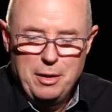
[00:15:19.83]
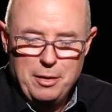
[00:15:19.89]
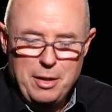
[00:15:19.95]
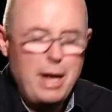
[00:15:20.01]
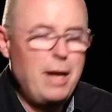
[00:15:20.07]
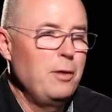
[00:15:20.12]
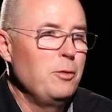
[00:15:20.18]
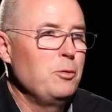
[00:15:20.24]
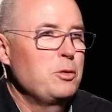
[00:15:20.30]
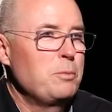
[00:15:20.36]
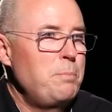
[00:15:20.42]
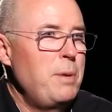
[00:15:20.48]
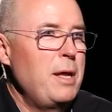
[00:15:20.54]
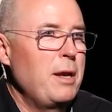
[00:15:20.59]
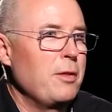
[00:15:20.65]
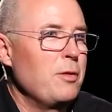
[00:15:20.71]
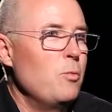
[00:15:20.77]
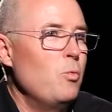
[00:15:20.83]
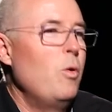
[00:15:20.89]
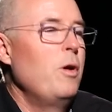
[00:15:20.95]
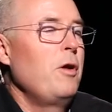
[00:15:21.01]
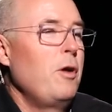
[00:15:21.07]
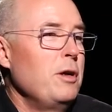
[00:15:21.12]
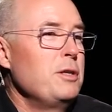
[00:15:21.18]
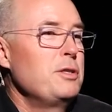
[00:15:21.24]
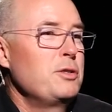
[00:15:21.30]
that looks better than
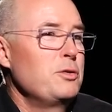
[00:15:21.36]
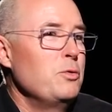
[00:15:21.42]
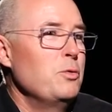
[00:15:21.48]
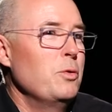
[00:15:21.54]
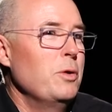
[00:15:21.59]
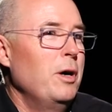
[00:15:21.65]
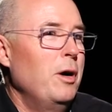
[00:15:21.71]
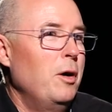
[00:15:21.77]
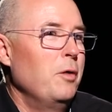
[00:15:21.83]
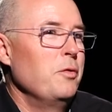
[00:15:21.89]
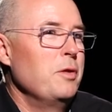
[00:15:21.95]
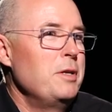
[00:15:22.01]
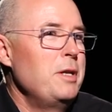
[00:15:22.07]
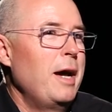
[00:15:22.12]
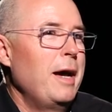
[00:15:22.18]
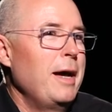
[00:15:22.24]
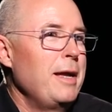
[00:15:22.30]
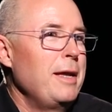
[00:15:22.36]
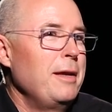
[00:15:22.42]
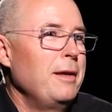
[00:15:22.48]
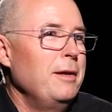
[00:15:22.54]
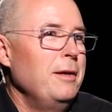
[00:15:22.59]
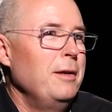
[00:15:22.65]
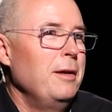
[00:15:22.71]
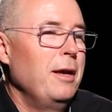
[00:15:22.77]
what I saw on the day.